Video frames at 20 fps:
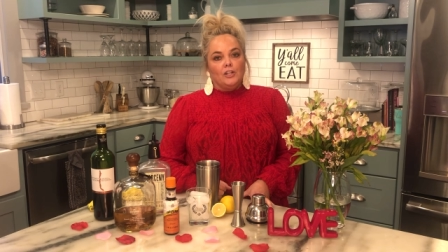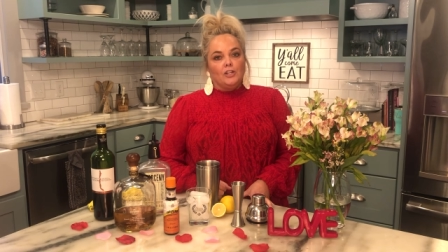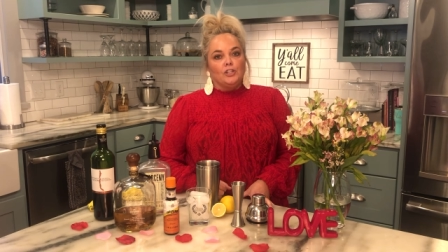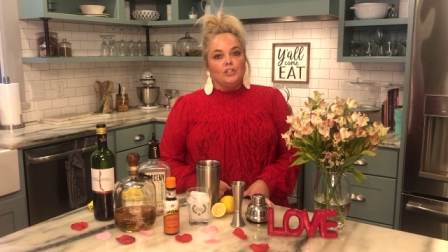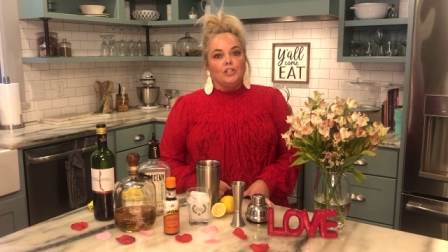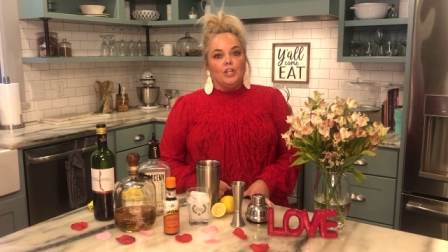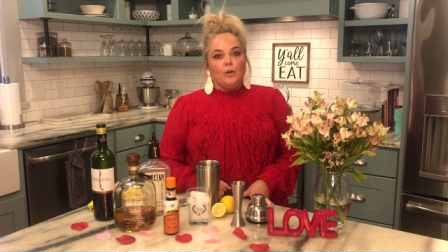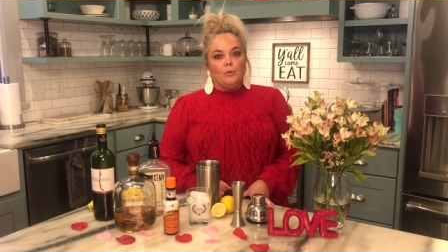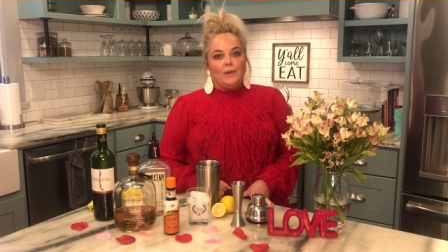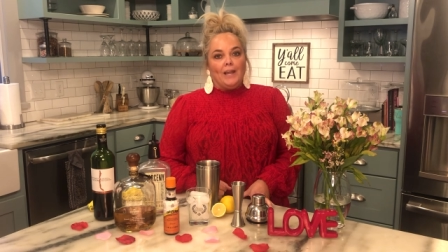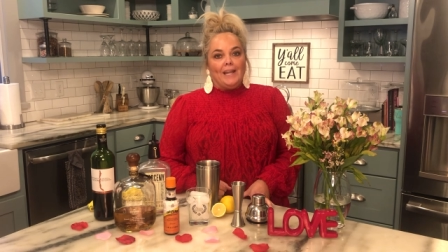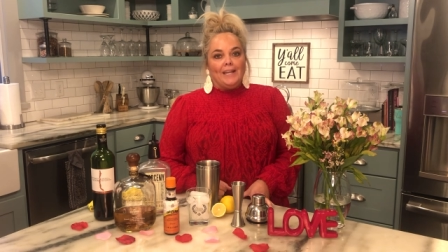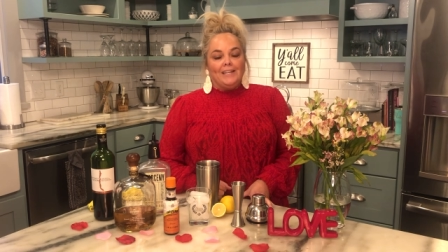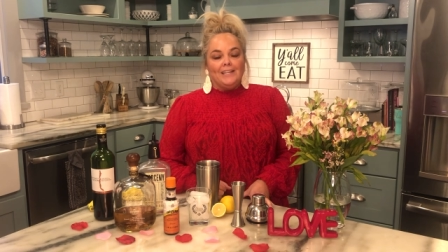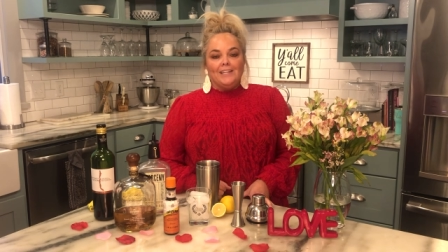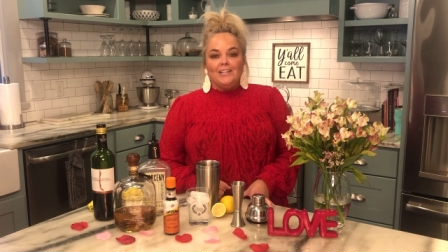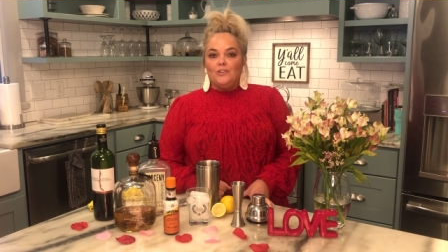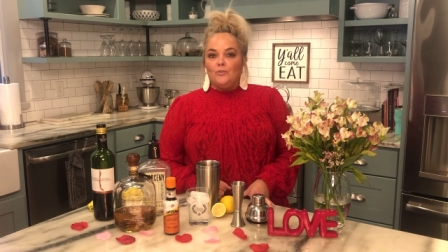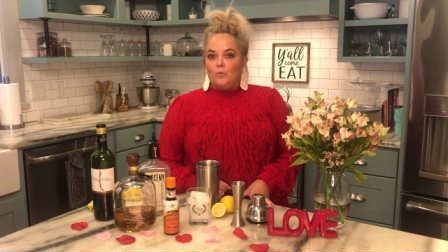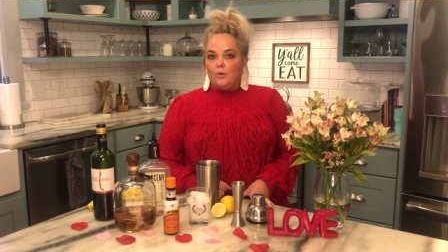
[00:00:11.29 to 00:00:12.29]
located
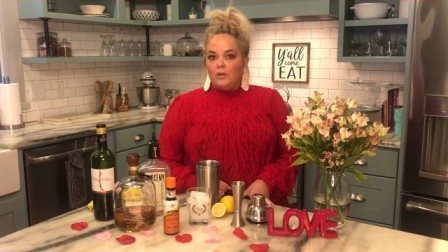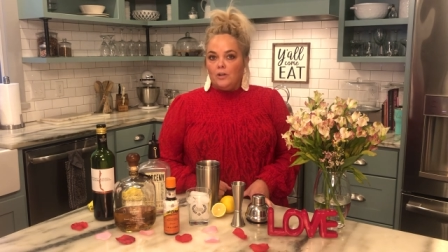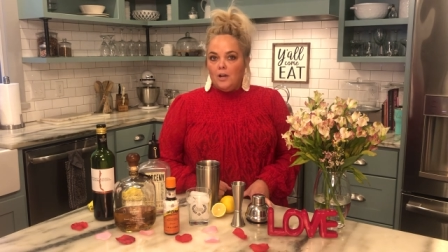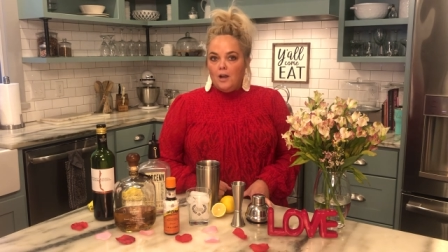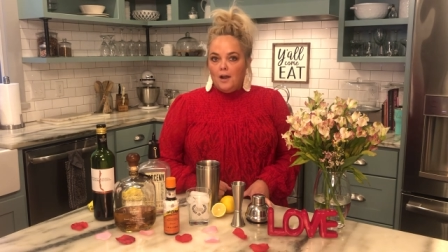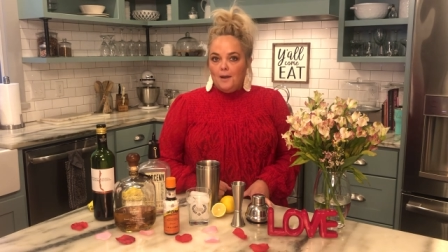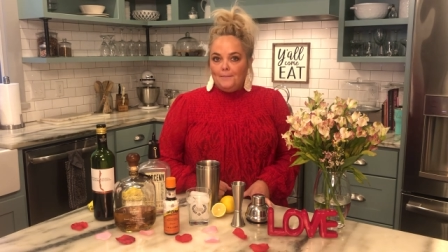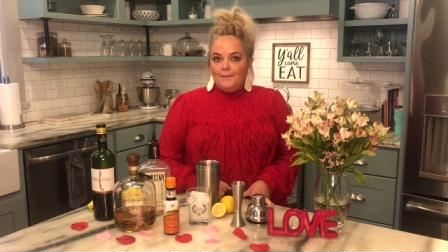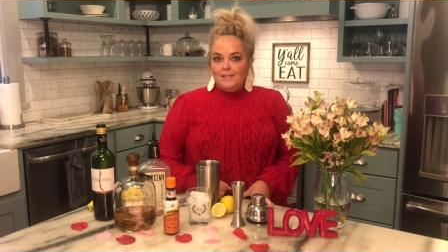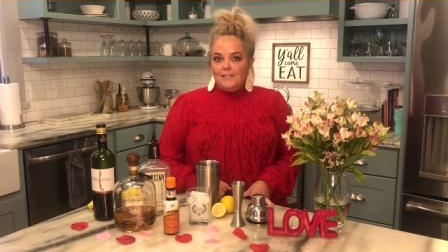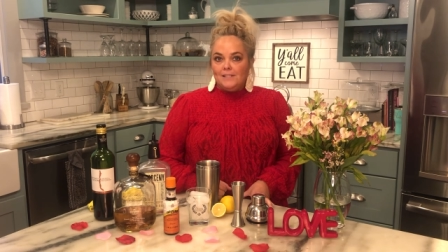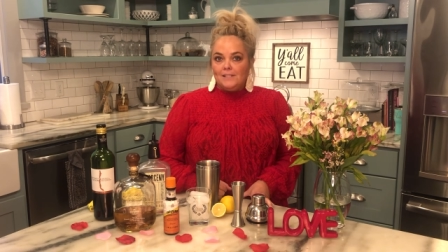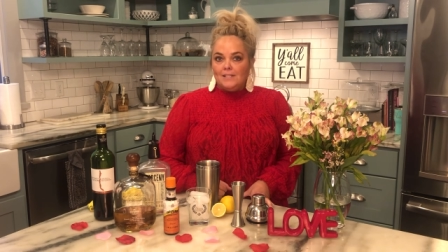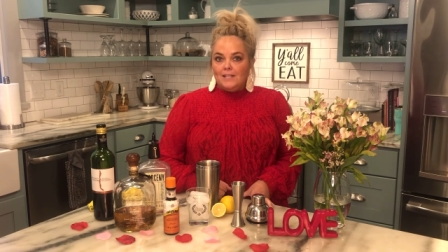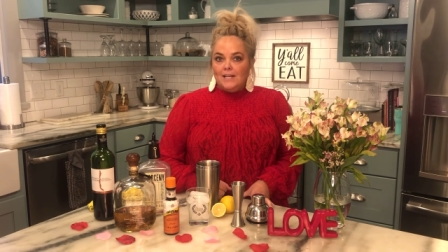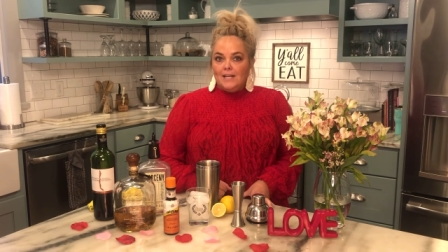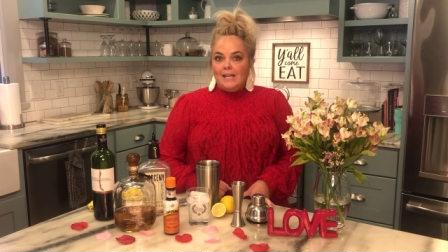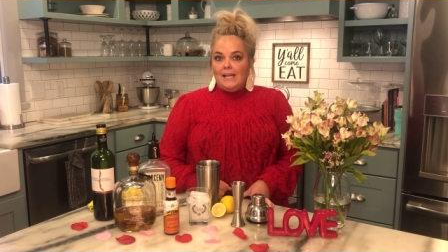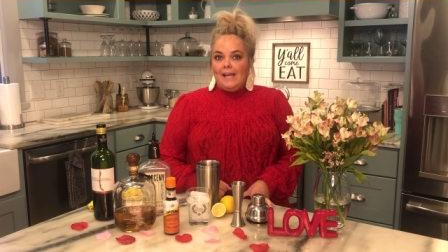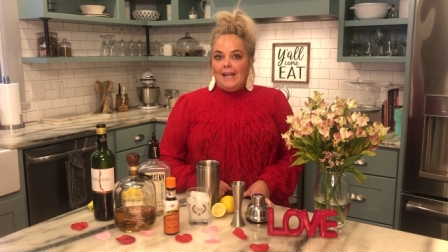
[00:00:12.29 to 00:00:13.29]
in Norton Commons
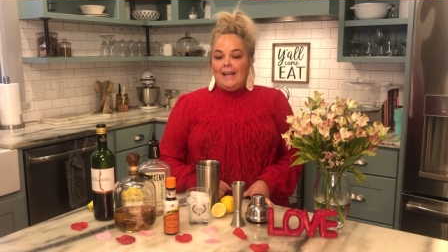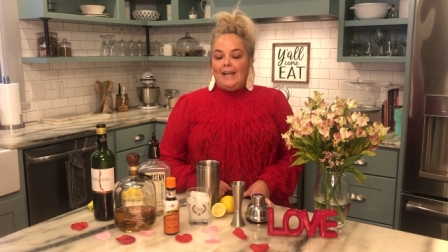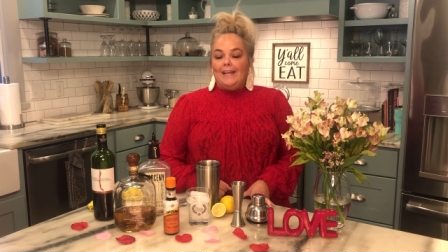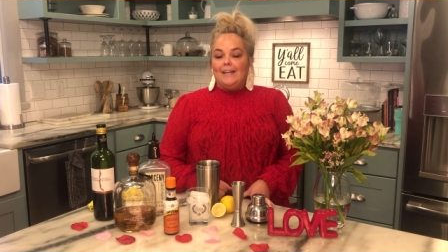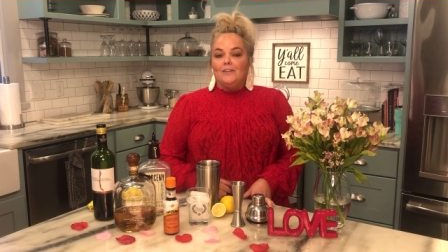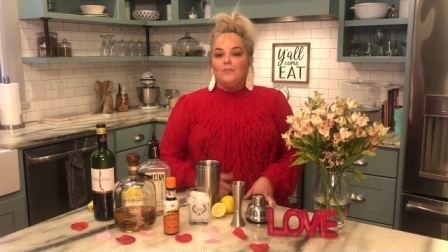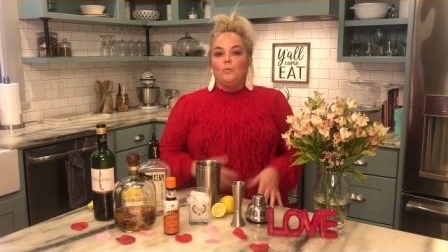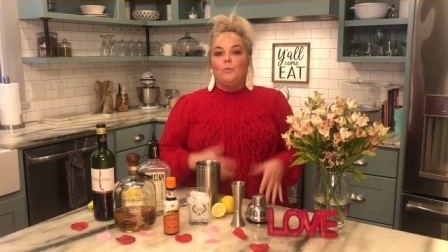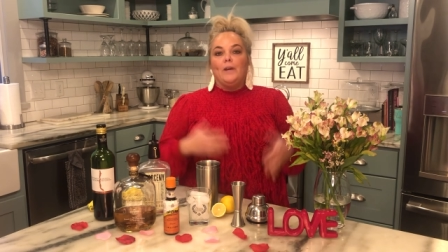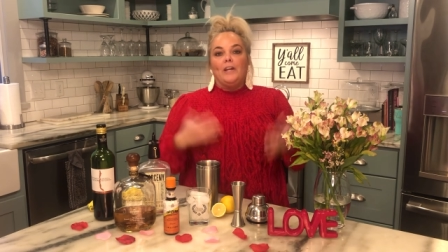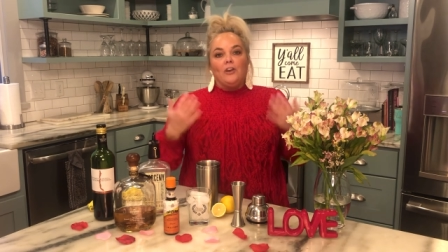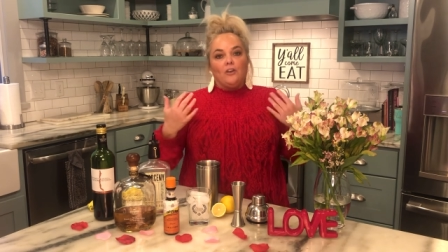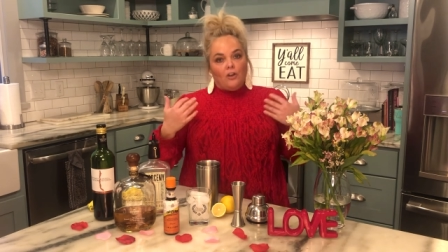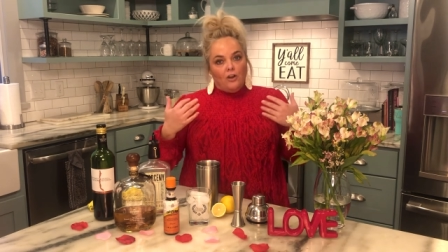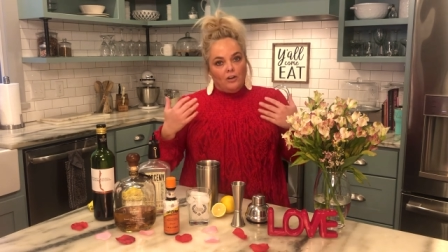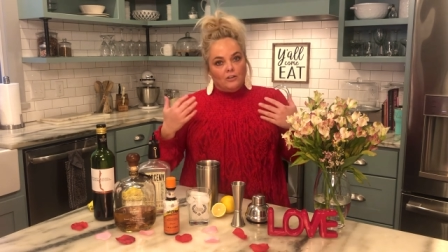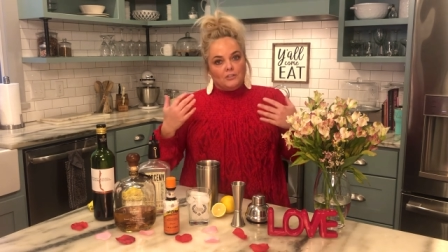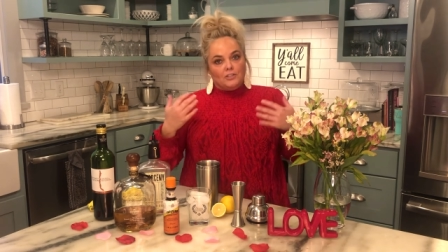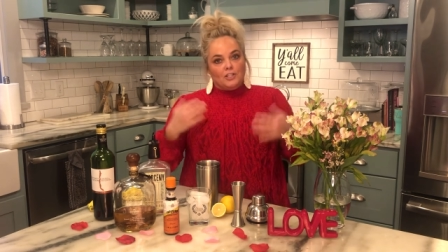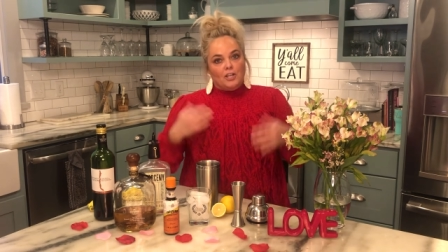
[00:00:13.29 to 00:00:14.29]
and we are
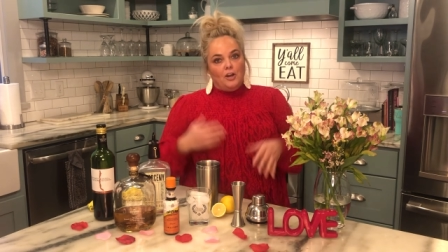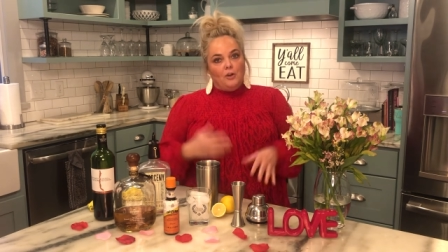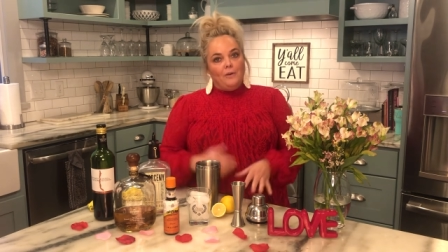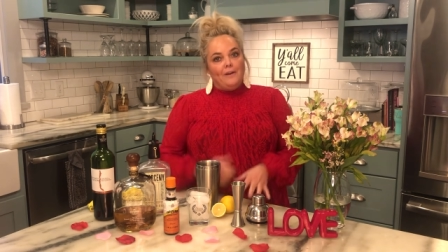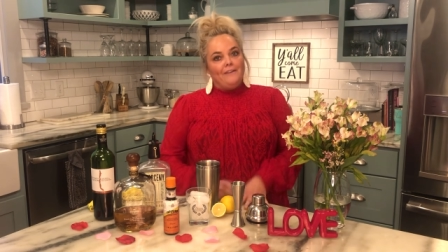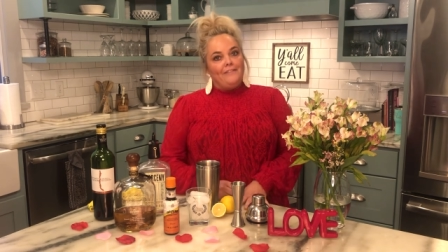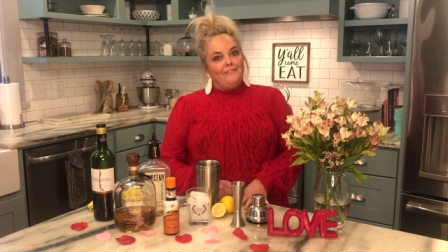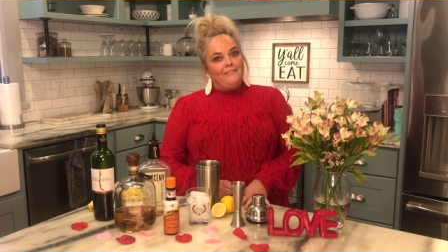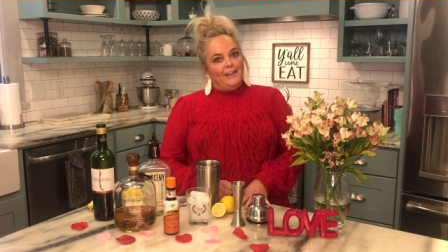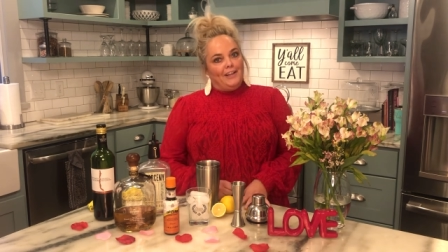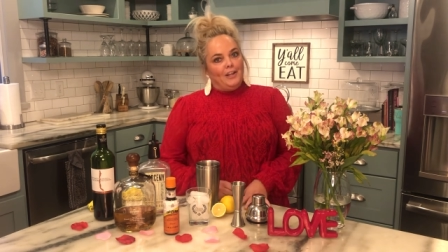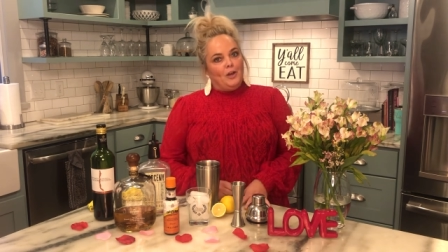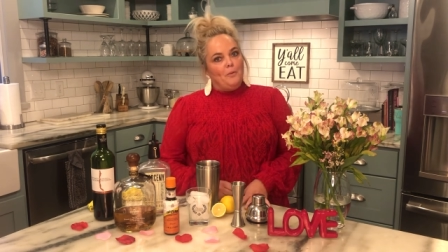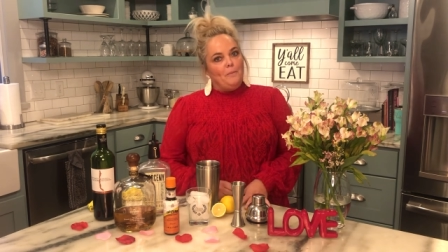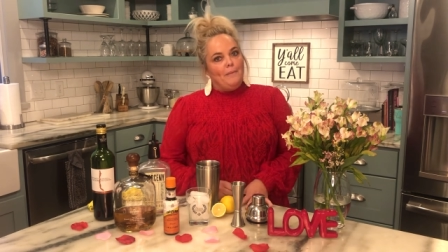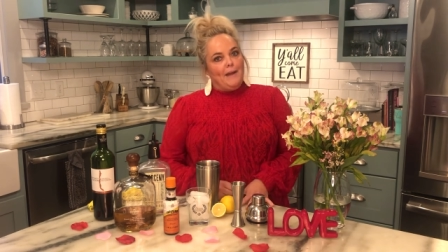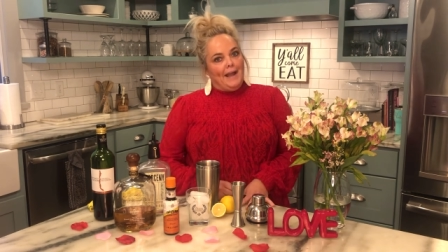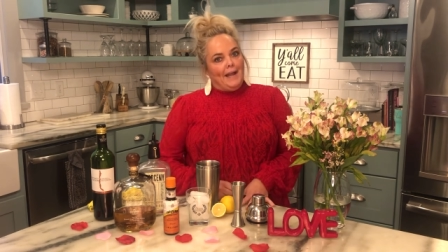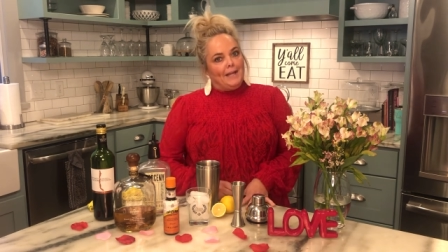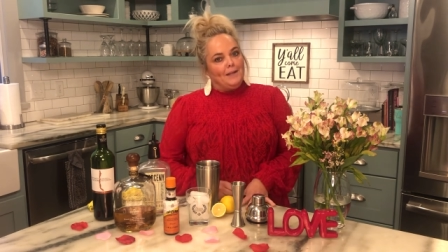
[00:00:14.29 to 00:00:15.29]
also a fellow
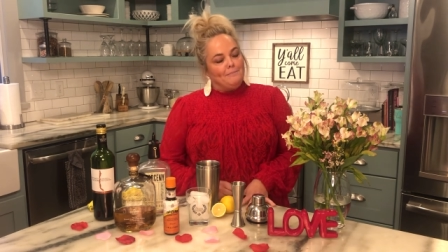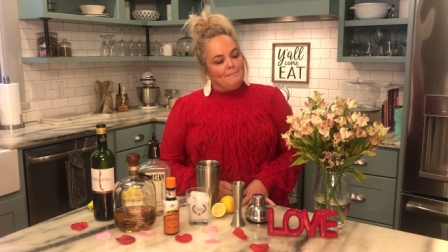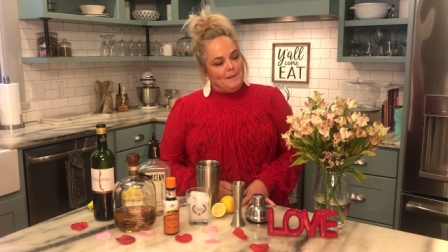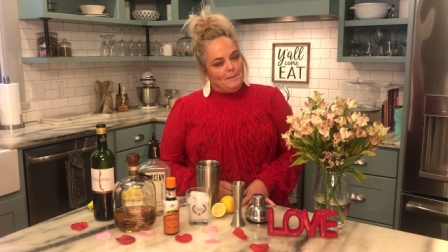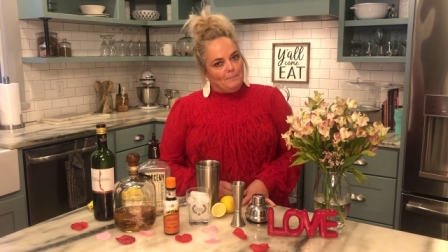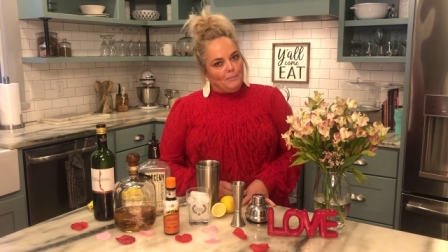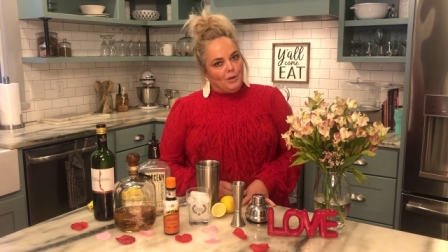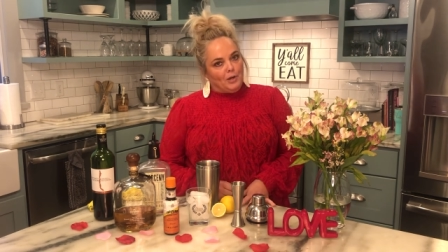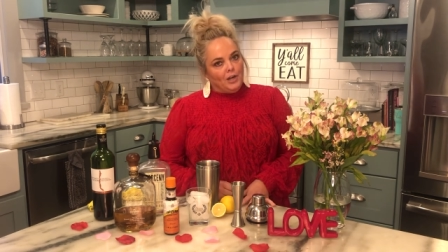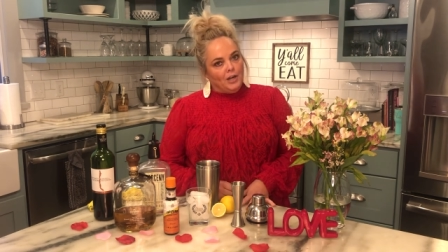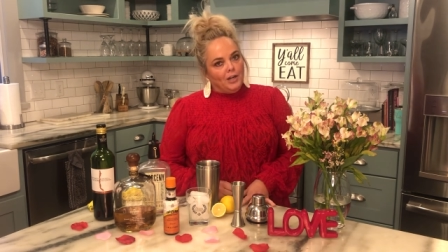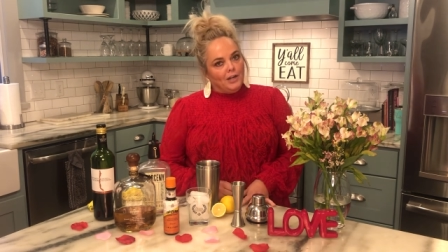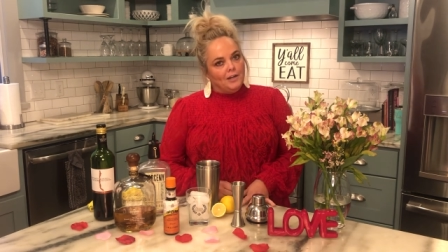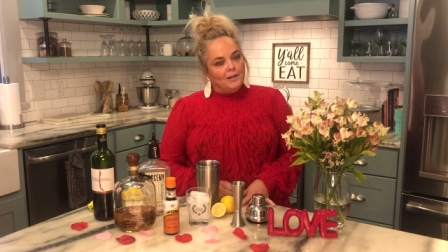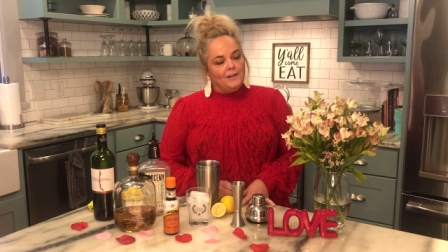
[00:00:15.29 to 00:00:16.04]
PACC member